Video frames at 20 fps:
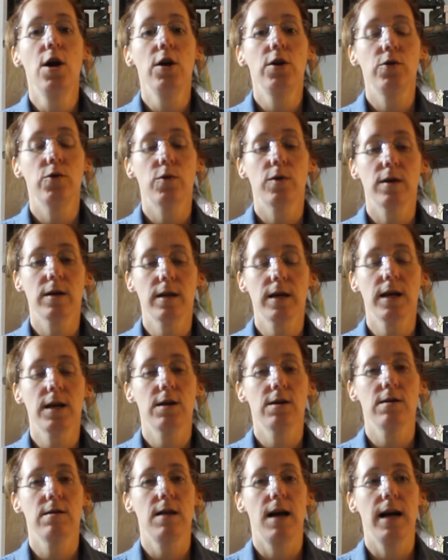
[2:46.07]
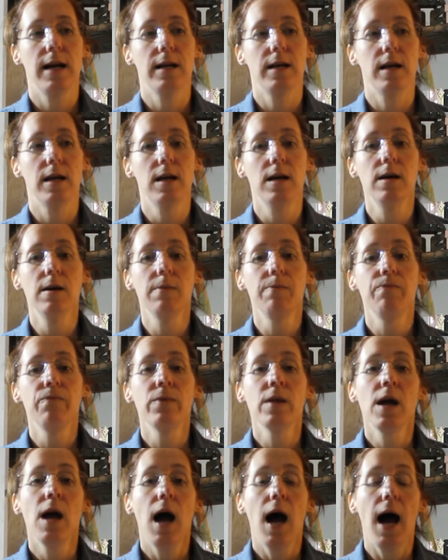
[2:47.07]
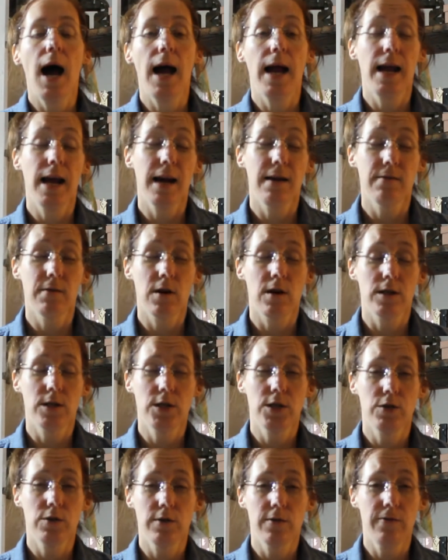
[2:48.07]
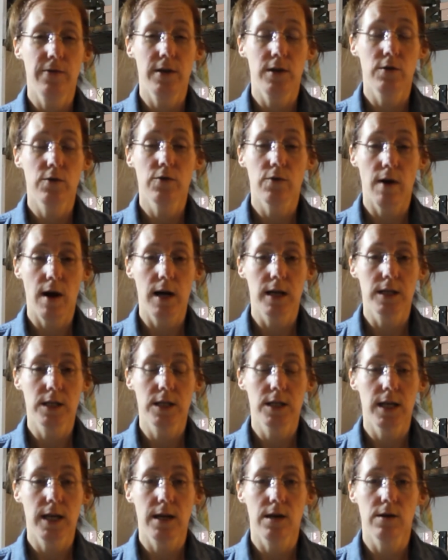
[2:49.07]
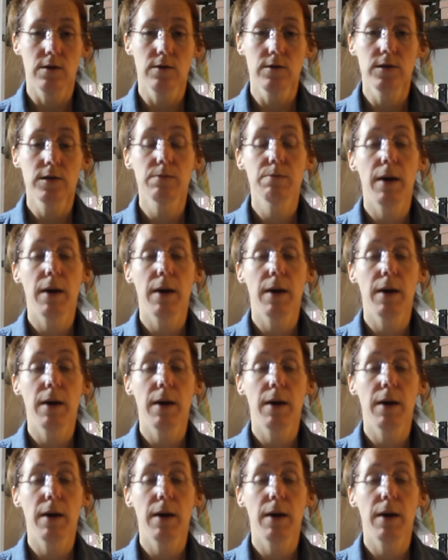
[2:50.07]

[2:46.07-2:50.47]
North Carolina. I have gone to a few garage sales,